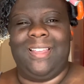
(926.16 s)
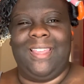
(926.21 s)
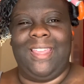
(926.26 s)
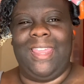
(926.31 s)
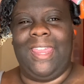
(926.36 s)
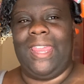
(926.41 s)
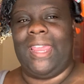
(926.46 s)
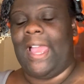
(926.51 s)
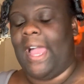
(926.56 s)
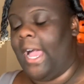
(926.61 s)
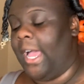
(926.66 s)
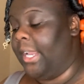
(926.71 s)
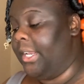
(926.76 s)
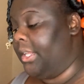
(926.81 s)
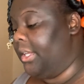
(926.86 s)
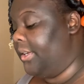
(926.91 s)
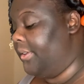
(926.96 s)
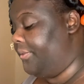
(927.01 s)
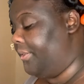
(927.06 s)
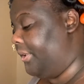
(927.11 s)
it kind
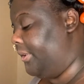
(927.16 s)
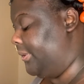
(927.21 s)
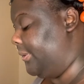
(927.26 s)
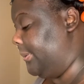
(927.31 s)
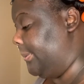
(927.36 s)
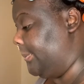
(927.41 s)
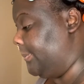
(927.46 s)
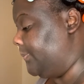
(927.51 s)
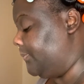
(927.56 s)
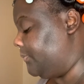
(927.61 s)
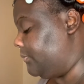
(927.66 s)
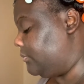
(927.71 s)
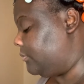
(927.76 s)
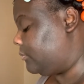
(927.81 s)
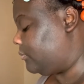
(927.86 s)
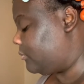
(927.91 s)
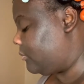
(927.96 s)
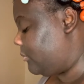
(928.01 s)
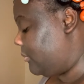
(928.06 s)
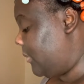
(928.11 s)
of,
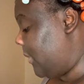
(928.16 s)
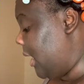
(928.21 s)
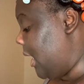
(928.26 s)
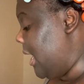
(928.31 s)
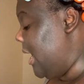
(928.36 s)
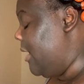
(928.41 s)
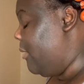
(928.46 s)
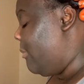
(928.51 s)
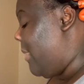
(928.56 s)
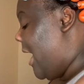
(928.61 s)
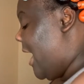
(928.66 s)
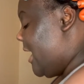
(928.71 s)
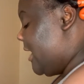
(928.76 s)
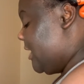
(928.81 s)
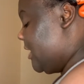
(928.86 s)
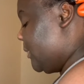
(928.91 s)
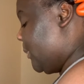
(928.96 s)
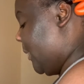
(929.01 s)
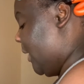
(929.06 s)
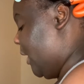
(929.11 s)
in my
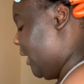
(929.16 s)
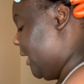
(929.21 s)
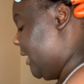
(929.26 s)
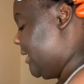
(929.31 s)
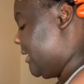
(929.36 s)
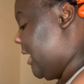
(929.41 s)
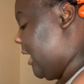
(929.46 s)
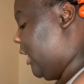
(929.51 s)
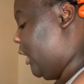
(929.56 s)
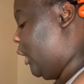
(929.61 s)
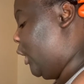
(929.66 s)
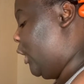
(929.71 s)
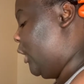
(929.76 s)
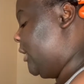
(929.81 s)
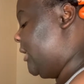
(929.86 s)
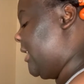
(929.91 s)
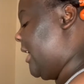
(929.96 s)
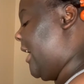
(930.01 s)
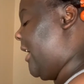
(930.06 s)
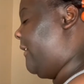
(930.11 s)
experience, I
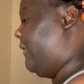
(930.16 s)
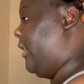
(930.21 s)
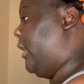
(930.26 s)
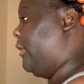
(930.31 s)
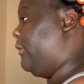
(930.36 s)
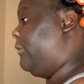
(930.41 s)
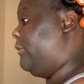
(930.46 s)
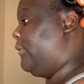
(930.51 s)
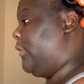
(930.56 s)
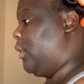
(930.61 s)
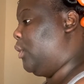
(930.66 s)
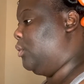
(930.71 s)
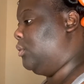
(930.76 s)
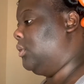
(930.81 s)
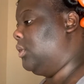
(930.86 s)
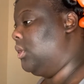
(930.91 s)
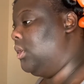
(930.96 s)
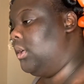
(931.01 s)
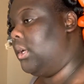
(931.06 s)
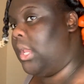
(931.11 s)
learned to have that fro
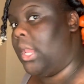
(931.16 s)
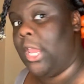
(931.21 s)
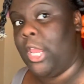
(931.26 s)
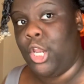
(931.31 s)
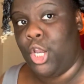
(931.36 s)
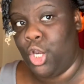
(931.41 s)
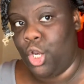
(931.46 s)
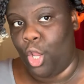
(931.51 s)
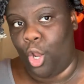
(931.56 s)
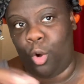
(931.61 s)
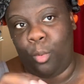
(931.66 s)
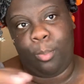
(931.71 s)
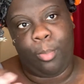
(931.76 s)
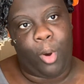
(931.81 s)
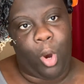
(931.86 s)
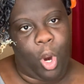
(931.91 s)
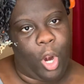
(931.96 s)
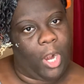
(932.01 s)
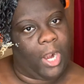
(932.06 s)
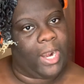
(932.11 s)
look and no
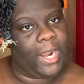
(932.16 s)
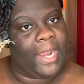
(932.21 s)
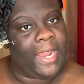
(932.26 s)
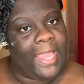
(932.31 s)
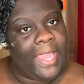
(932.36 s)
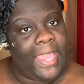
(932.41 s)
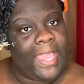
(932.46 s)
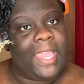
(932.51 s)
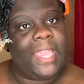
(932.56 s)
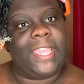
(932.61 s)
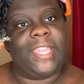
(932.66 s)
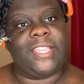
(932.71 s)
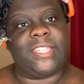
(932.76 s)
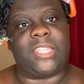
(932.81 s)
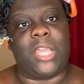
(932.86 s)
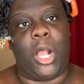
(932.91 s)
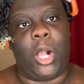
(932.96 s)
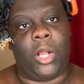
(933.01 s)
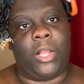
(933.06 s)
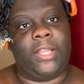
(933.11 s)
part. It's
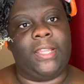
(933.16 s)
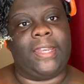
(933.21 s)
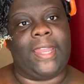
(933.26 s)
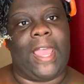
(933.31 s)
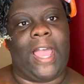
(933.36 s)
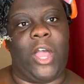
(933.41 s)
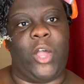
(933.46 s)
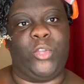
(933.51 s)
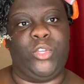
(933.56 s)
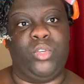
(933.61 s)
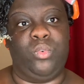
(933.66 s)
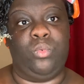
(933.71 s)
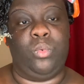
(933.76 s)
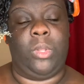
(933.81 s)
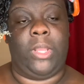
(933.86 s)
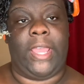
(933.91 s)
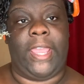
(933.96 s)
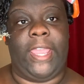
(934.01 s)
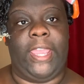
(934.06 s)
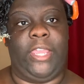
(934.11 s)
all in how you
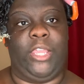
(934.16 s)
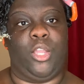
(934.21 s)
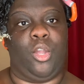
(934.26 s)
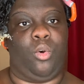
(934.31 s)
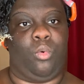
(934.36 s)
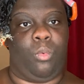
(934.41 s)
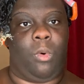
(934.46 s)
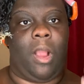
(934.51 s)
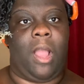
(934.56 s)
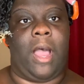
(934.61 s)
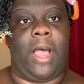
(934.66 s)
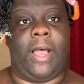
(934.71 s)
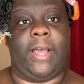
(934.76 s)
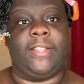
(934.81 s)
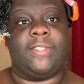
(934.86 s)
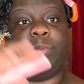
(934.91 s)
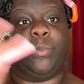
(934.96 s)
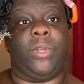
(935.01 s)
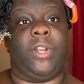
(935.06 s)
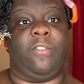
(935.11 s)
lay your
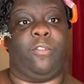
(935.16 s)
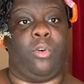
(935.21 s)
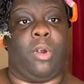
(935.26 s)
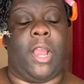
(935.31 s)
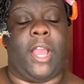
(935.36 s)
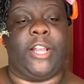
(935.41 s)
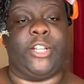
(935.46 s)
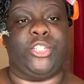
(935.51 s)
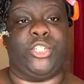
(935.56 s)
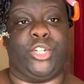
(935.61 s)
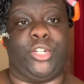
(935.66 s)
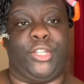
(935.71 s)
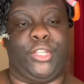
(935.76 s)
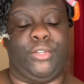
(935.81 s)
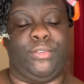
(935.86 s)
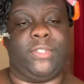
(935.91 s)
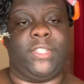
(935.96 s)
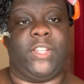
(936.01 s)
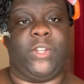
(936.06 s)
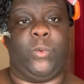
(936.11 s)
rods, whatever rods you're
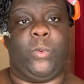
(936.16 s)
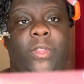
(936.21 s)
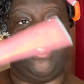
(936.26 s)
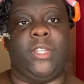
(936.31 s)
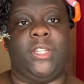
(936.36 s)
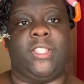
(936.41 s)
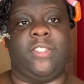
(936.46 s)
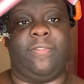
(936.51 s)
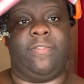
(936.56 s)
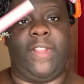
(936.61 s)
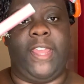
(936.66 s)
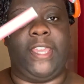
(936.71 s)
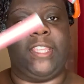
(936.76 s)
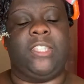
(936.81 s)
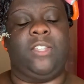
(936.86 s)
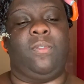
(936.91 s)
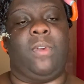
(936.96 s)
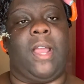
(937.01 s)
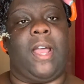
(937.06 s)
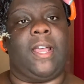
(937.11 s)
using, whether it's
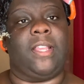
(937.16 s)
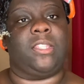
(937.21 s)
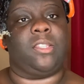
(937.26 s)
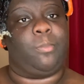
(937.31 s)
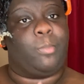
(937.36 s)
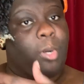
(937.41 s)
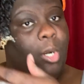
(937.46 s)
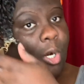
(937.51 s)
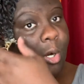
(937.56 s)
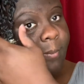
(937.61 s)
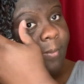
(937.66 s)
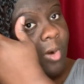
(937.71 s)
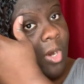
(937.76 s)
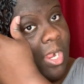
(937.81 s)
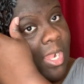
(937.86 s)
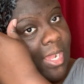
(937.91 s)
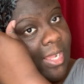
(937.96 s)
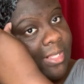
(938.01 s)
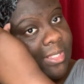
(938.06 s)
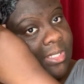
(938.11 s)
flexi rods or perm
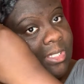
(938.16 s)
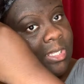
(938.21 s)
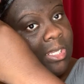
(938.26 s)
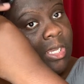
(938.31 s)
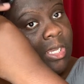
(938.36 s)
rods